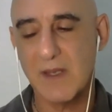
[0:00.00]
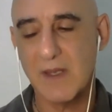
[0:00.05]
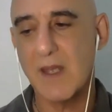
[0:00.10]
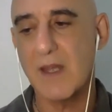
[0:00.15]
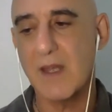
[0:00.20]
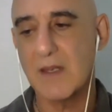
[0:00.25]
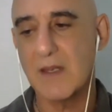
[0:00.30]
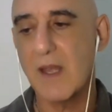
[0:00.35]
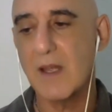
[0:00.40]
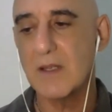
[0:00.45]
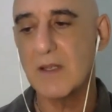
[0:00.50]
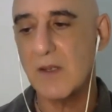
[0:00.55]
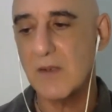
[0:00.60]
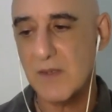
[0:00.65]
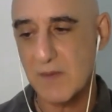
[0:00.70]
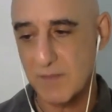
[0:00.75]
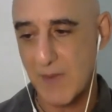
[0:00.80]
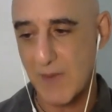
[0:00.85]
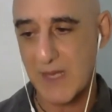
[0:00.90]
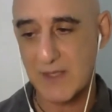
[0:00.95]
and a lot
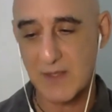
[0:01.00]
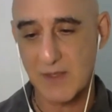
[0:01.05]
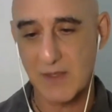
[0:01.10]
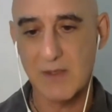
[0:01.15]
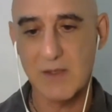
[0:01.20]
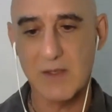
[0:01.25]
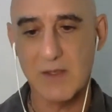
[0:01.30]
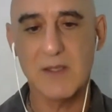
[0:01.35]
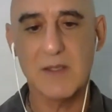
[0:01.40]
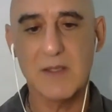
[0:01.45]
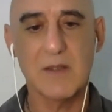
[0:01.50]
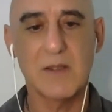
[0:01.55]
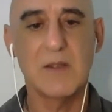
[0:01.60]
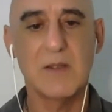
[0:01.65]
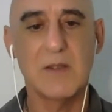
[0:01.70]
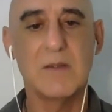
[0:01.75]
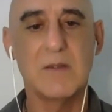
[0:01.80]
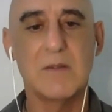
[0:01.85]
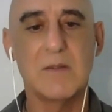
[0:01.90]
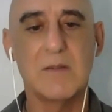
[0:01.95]
of masseurs
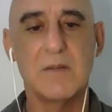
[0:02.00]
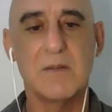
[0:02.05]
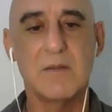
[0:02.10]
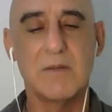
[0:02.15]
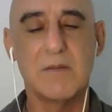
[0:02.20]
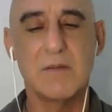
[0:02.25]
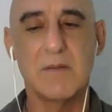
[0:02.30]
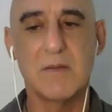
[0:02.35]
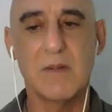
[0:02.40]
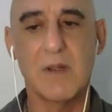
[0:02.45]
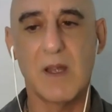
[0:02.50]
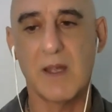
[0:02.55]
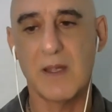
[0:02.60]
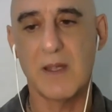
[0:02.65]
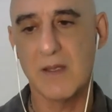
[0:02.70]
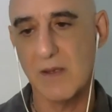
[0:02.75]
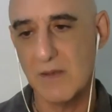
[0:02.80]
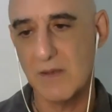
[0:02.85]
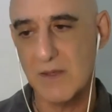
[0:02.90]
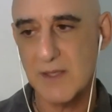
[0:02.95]
who I
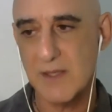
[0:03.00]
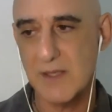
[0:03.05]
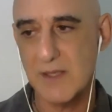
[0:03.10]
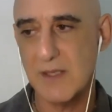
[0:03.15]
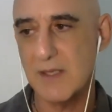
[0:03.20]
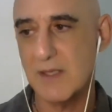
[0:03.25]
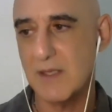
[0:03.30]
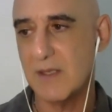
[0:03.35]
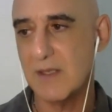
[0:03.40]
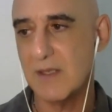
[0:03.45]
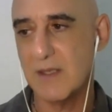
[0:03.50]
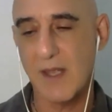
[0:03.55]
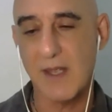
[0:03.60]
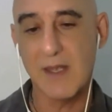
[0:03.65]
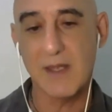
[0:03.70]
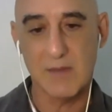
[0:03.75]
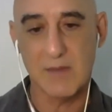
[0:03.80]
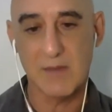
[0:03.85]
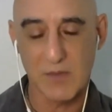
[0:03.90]
go and see, say,